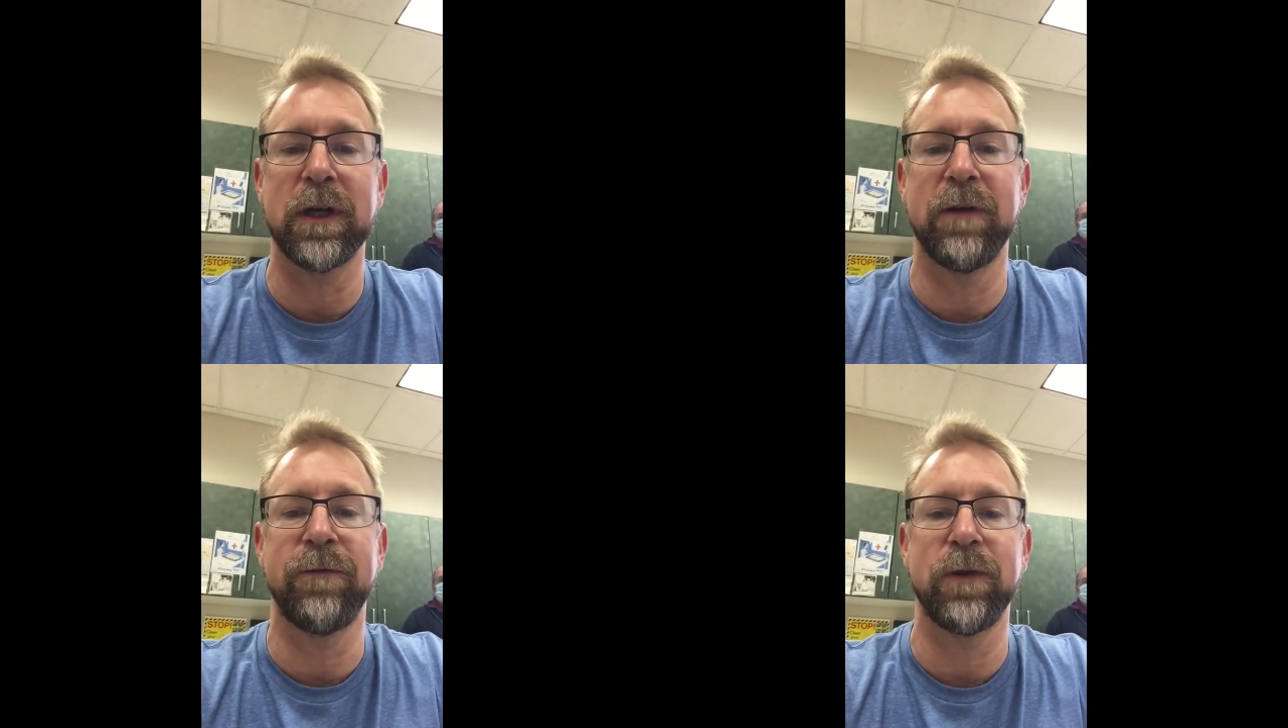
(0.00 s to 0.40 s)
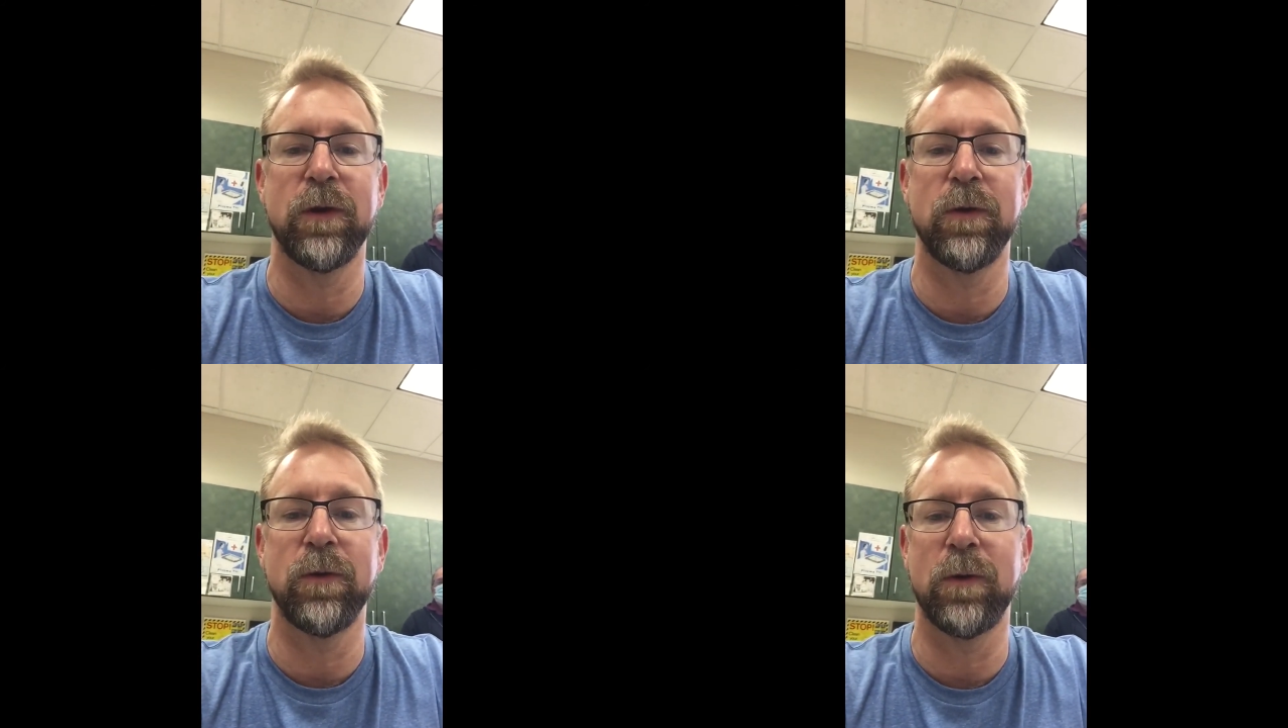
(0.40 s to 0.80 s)
If
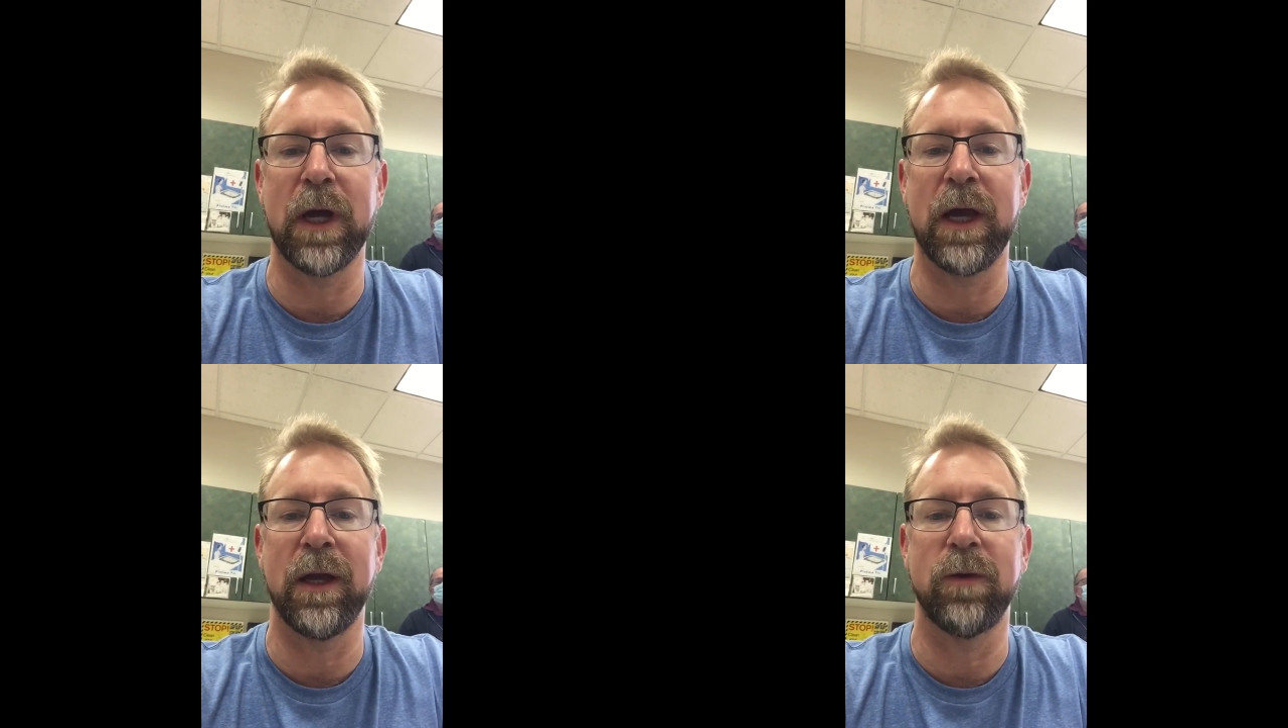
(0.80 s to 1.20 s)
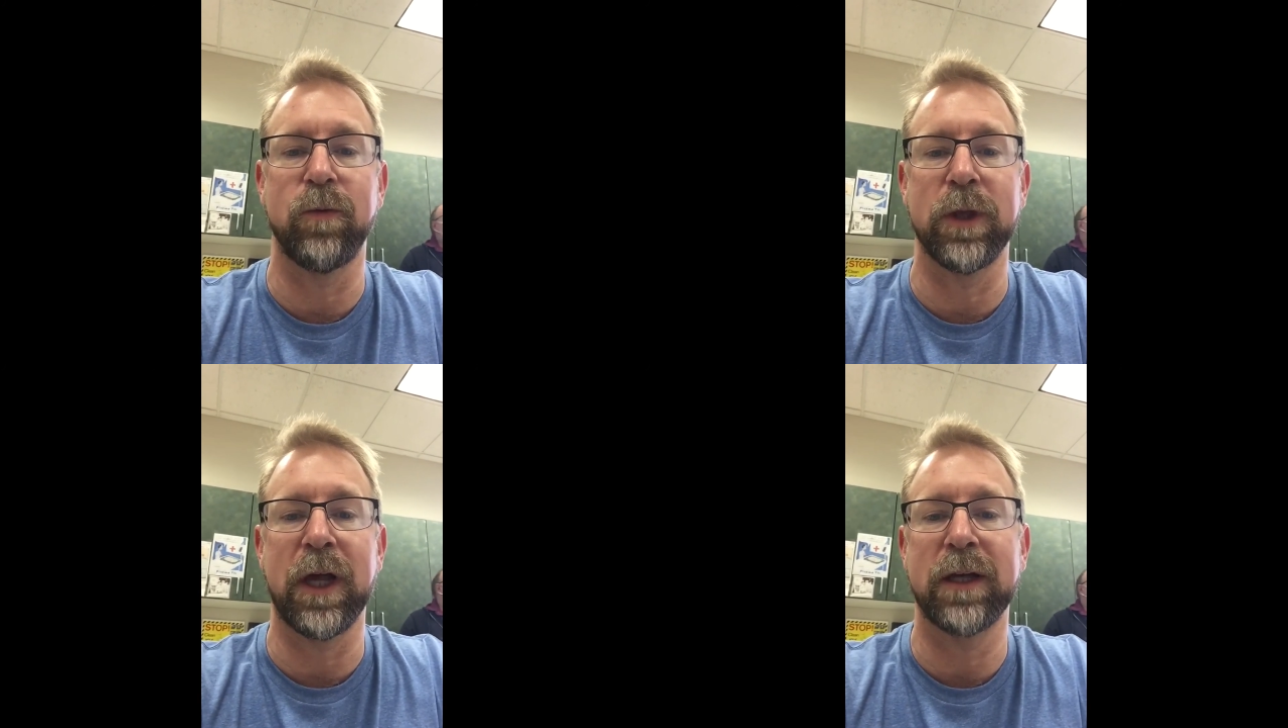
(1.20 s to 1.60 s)
you and
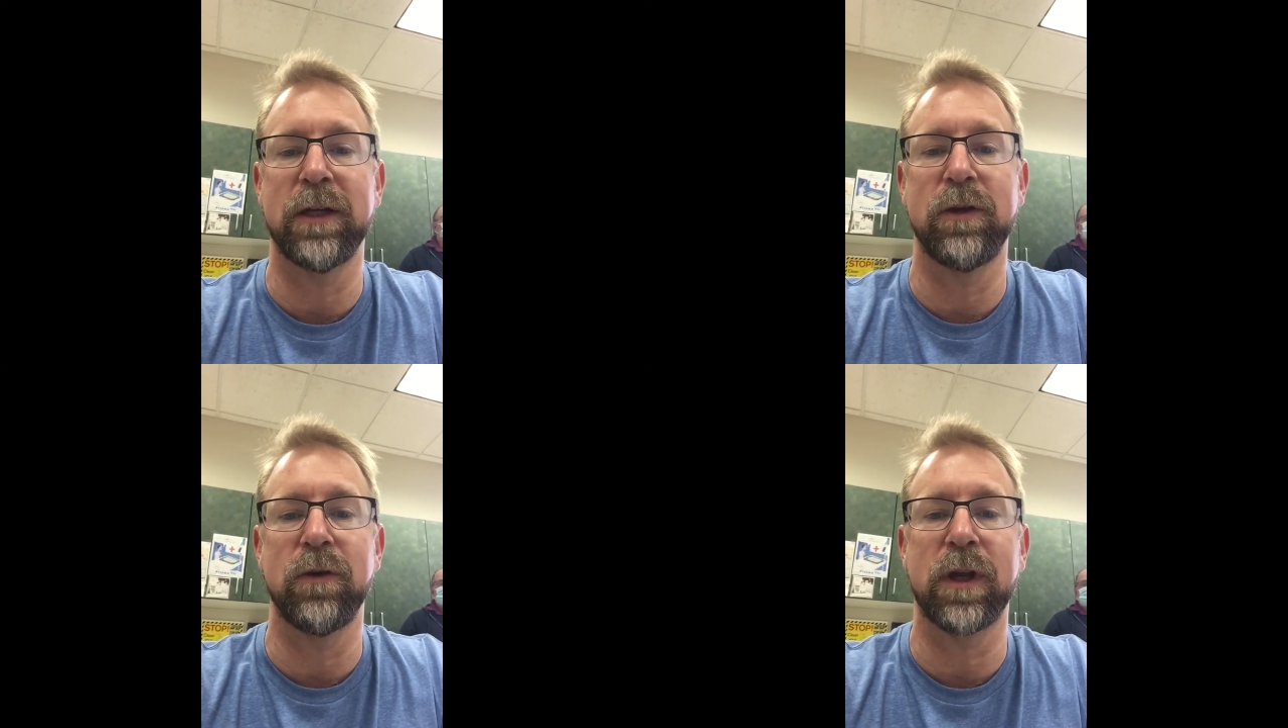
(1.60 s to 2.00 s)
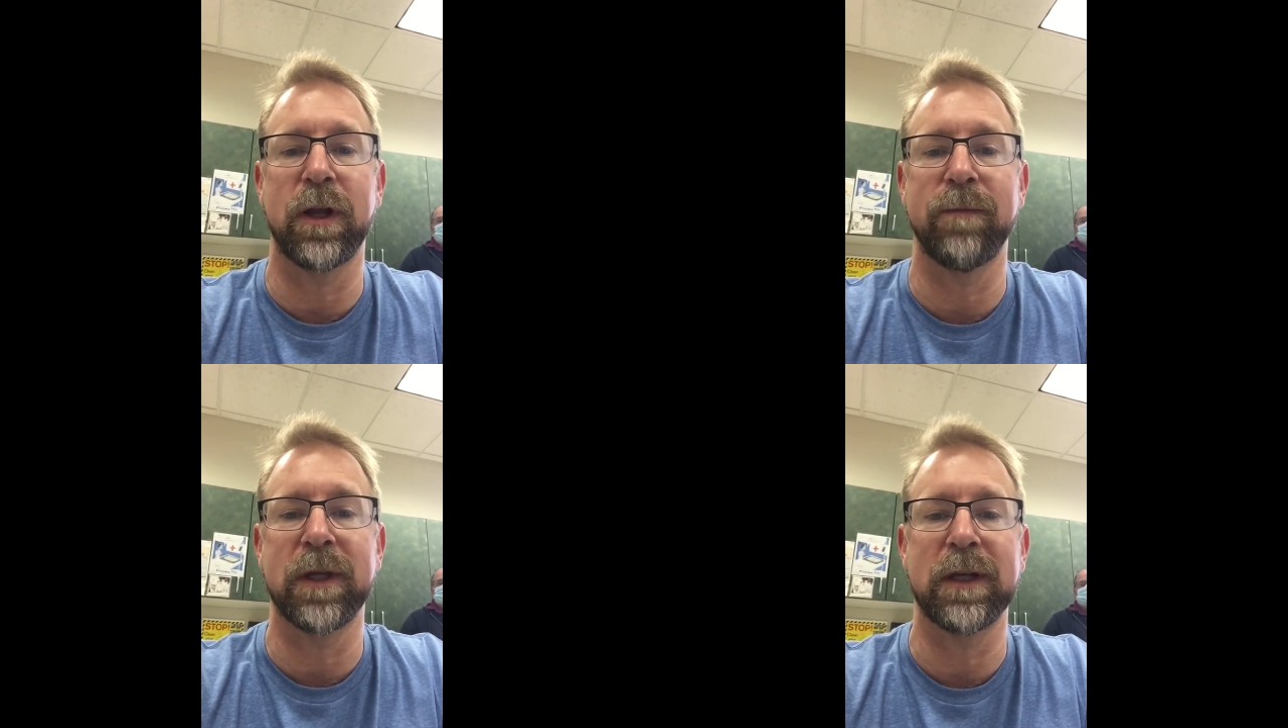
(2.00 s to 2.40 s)
would like to do
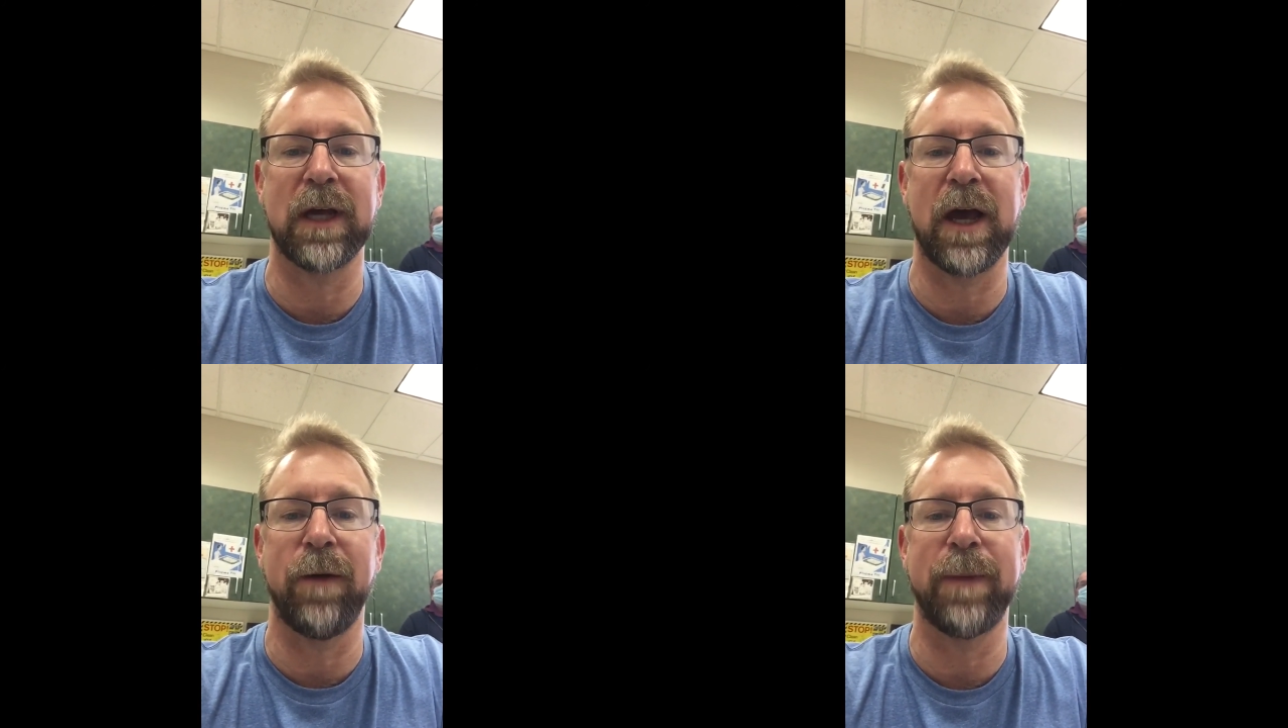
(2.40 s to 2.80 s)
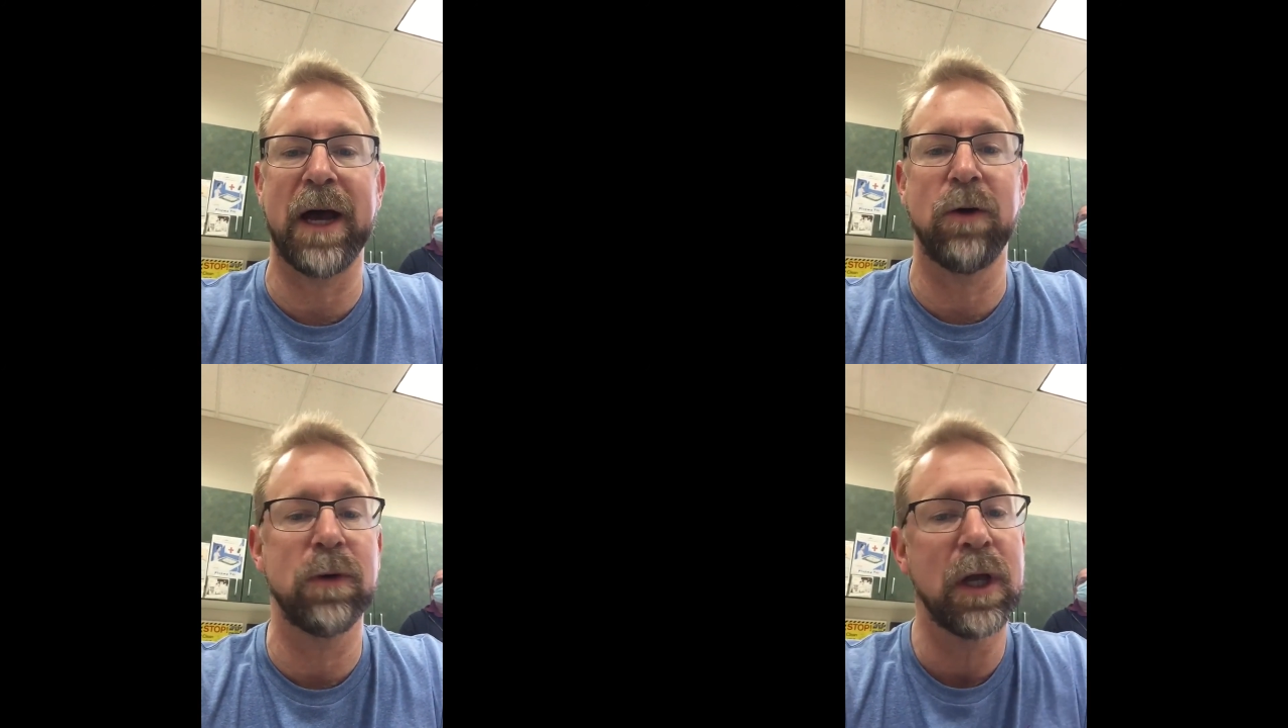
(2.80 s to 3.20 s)
something to help
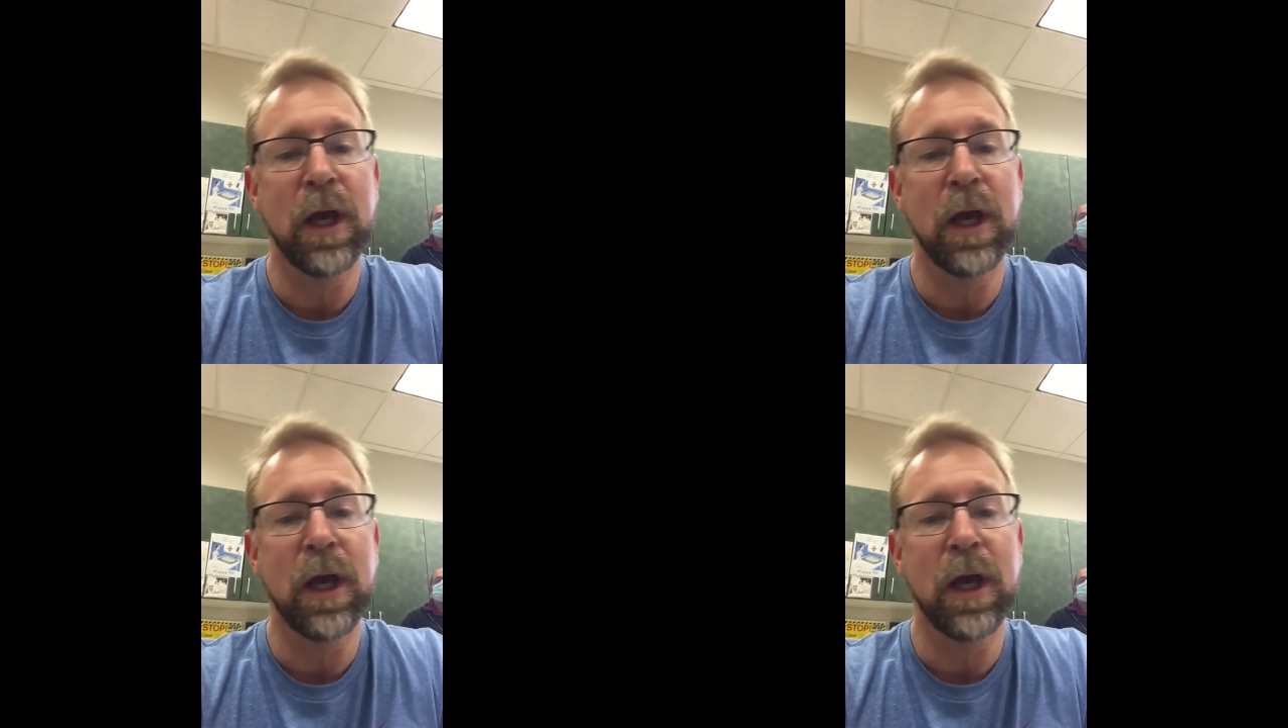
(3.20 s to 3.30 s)
out,